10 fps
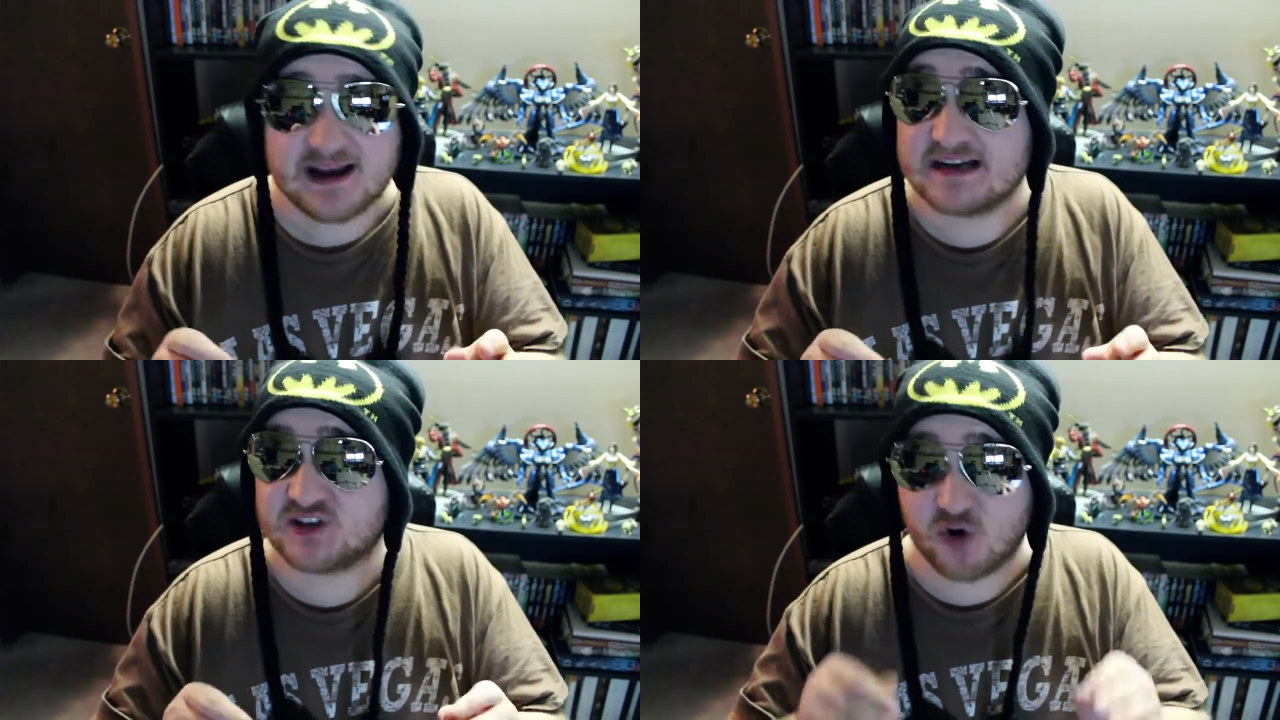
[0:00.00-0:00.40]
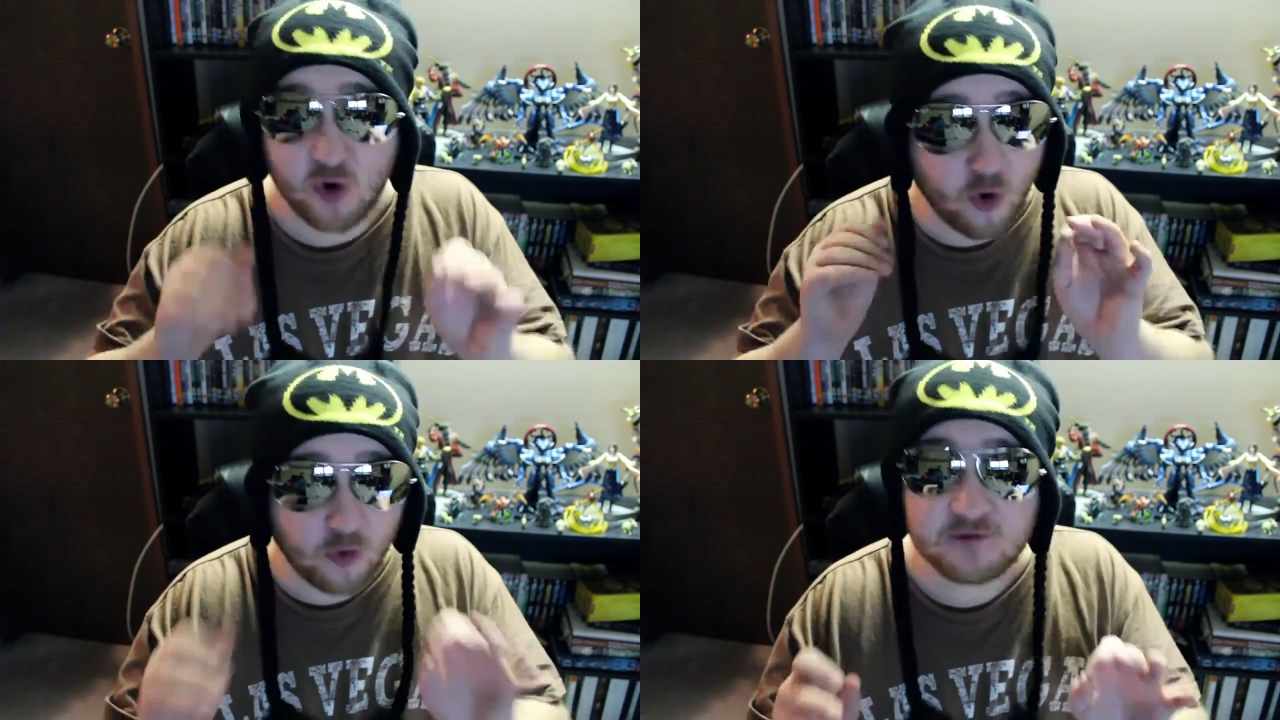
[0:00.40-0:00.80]
is
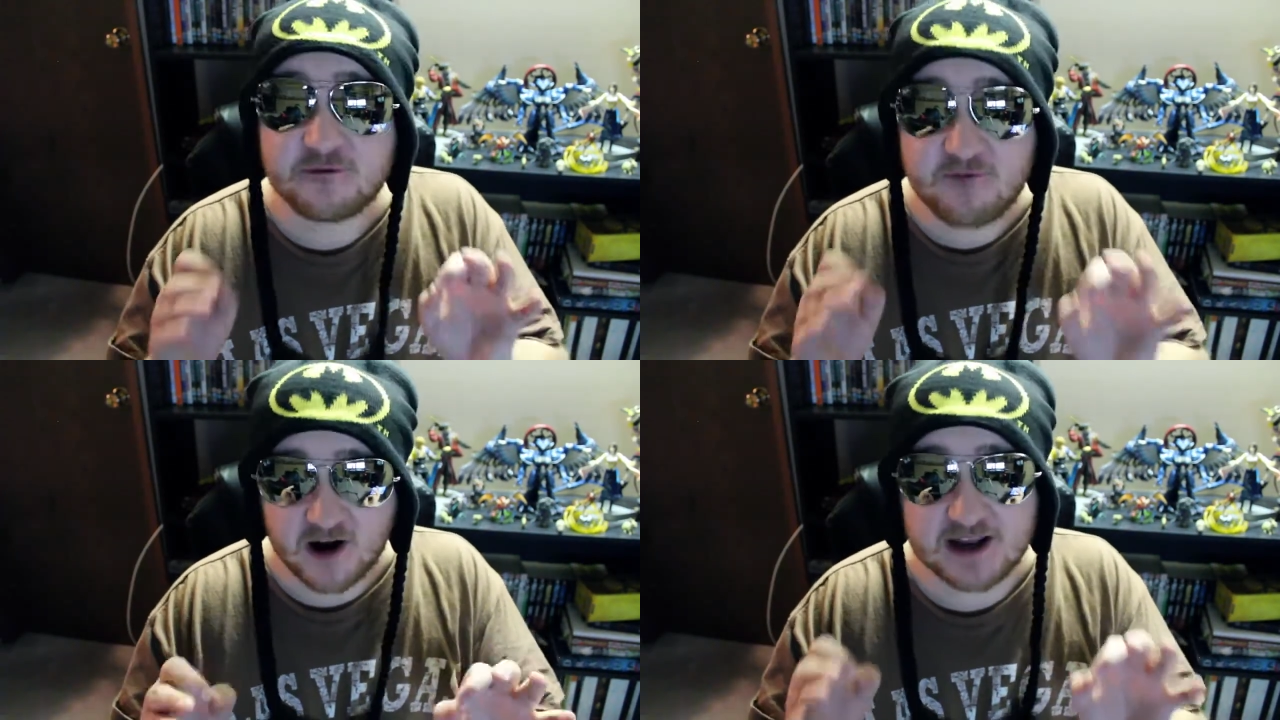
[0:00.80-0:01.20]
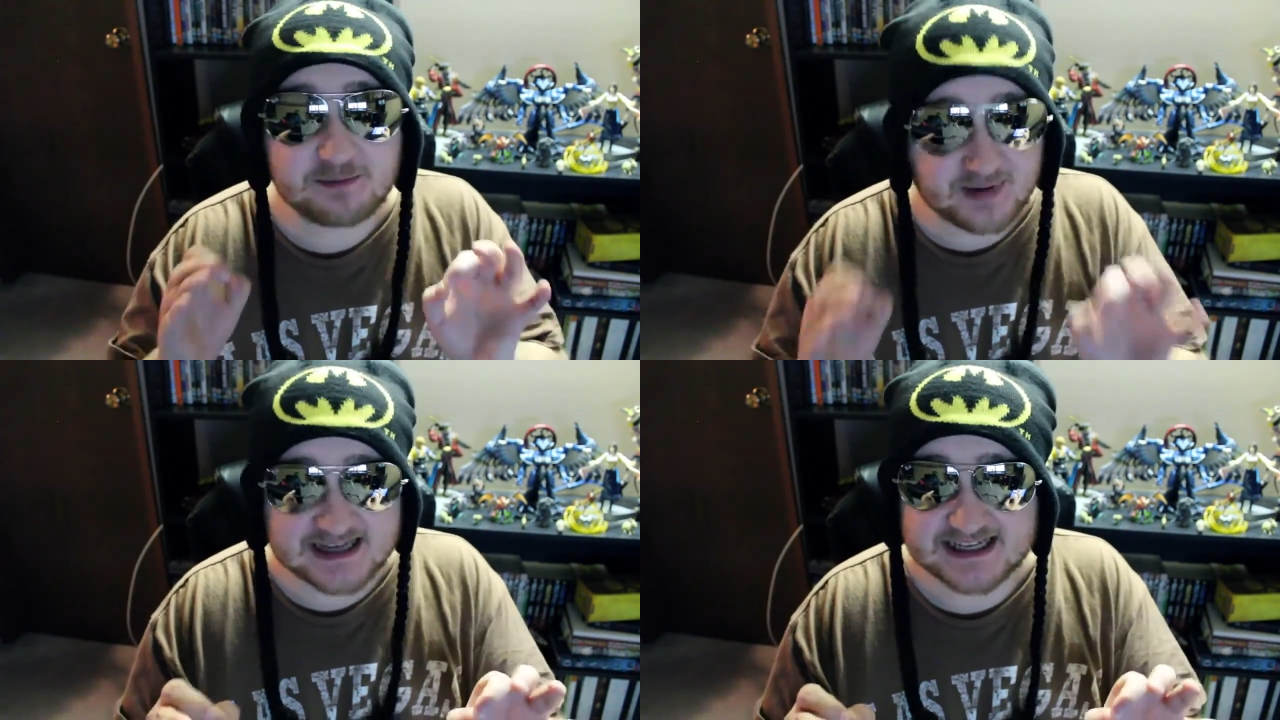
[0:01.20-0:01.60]
their own fucking
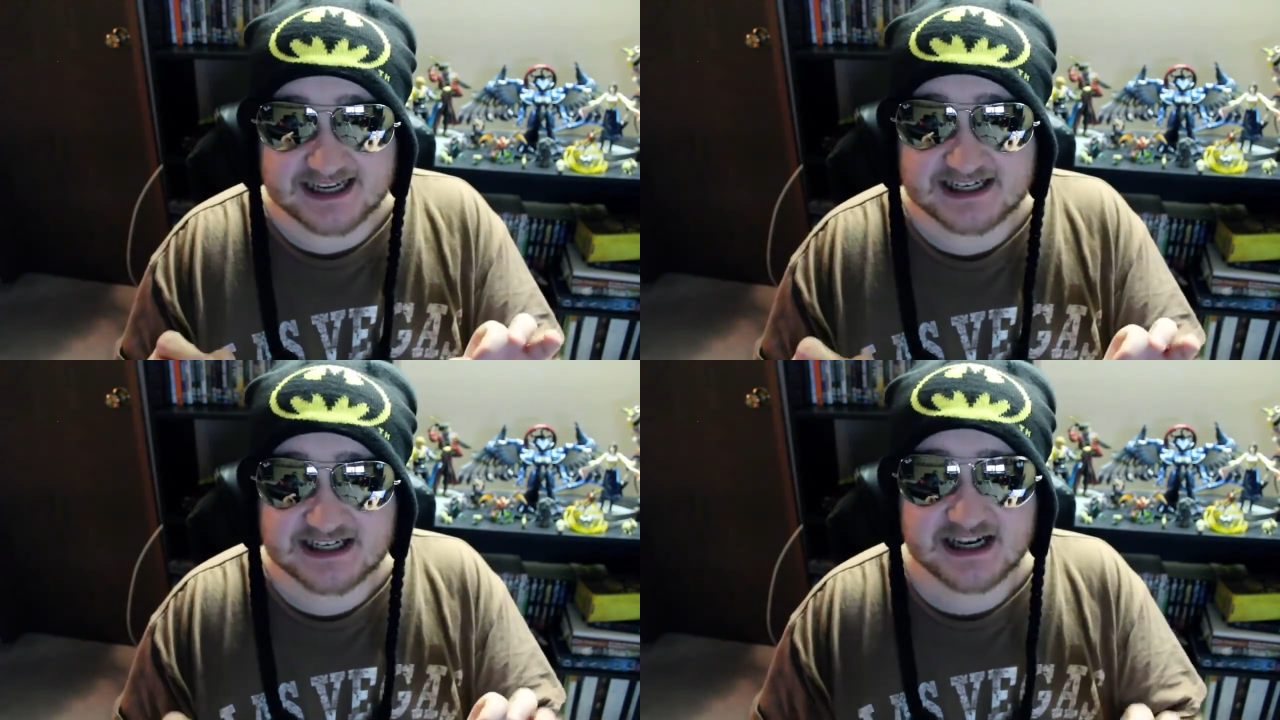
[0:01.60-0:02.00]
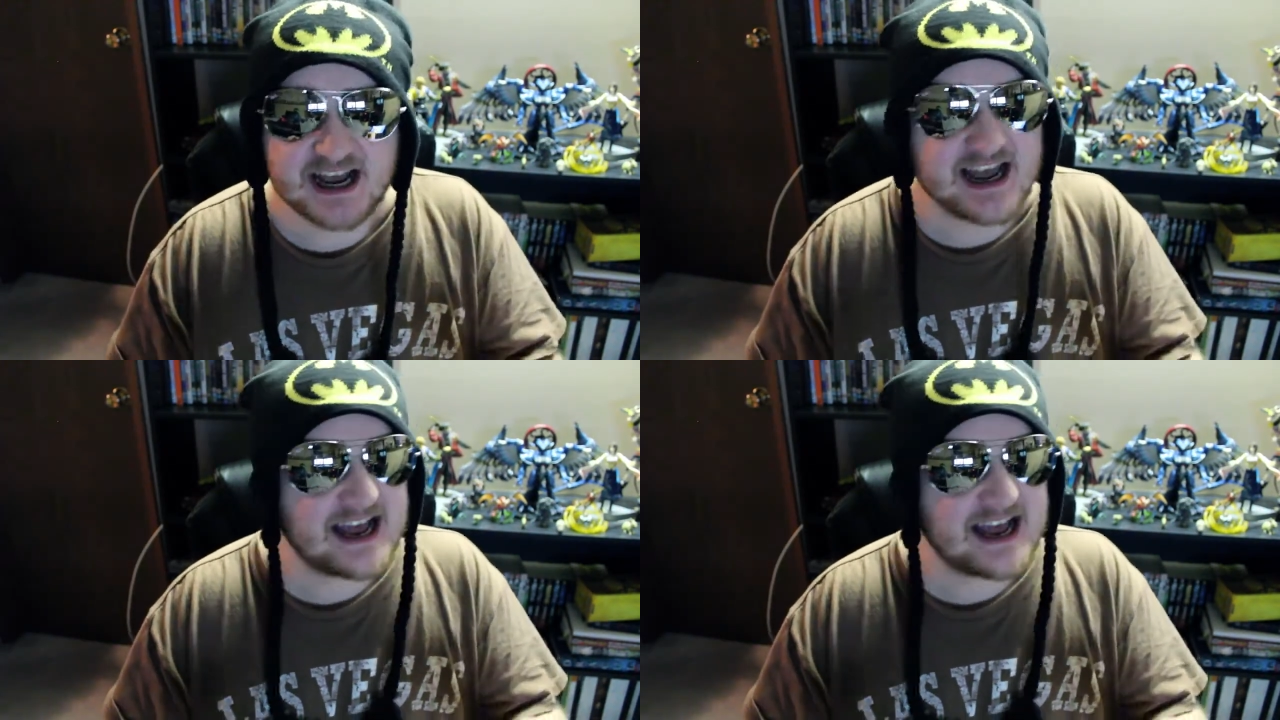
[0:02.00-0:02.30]
business.